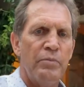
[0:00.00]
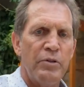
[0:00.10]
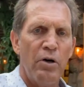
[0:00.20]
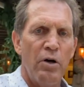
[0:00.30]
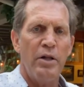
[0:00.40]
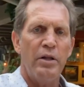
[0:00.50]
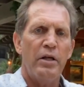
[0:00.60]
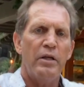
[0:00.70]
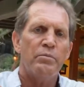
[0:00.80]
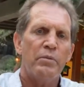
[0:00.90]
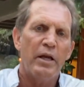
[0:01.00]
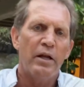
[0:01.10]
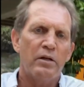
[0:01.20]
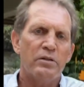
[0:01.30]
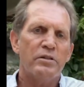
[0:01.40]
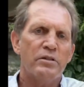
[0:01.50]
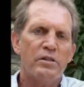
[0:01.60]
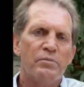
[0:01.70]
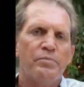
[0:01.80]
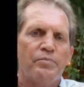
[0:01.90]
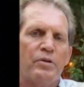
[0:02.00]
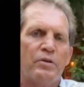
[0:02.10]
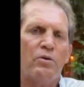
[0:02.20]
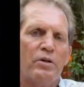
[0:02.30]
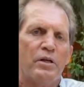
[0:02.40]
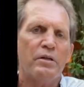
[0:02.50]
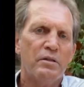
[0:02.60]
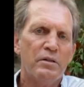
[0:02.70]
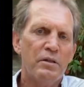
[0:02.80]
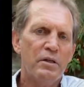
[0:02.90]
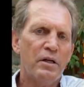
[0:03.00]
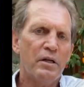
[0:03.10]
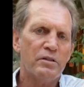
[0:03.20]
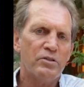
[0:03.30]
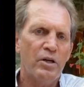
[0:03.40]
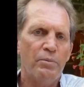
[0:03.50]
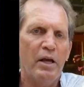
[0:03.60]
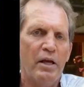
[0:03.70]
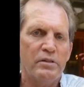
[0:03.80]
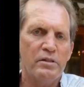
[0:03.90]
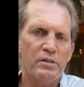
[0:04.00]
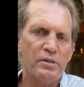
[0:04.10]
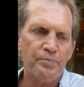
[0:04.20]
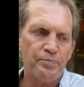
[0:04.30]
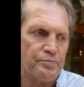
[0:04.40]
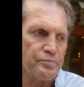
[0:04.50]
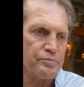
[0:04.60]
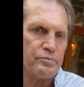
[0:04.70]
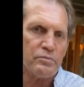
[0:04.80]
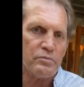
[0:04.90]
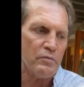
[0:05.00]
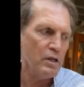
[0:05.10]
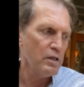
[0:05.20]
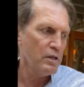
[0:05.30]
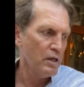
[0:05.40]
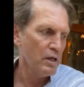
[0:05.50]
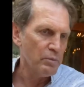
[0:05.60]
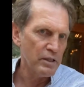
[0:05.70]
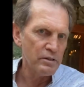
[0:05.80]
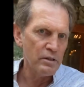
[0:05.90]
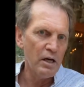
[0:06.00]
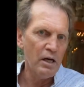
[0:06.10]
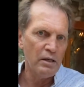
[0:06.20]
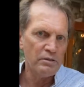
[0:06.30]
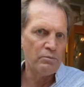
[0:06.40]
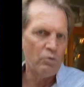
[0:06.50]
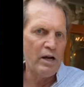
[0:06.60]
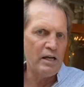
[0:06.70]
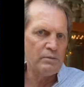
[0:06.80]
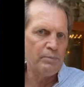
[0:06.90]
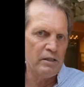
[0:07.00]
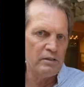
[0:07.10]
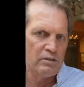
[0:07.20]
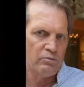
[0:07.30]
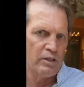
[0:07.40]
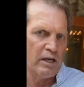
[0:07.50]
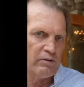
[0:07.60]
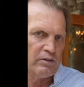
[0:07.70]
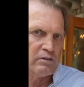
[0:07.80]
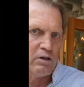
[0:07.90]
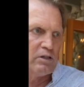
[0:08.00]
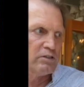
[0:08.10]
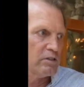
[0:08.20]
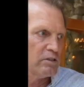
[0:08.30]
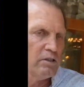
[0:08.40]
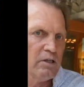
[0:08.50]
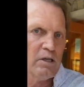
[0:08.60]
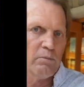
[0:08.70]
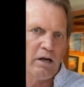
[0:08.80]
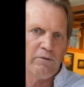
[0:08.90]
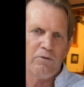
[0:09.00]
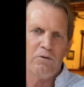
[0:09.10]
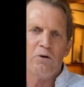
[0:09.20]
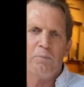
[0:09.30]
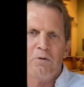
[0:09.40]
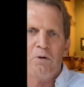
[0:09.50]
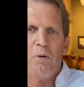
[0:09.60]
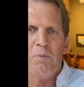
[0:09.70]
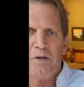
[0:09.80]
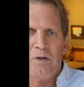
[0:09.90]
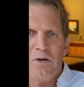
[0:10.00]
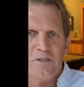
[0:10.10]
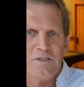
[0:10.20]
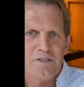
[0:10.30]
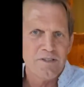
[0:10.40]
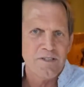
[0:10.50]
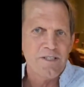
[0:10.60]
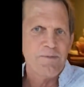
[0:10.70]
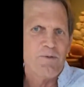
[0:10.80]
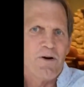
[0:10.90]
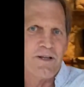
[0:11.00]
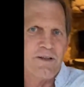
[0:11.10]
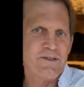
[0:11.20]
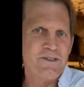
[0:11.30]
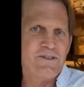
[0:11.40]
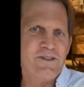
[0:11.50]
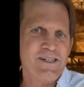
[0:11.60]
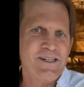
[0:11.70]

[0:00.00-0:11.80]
turn on the mechanical system, only in extreme cases. But some more aspects is we have these large bifold opening doors, as you can see me walking through.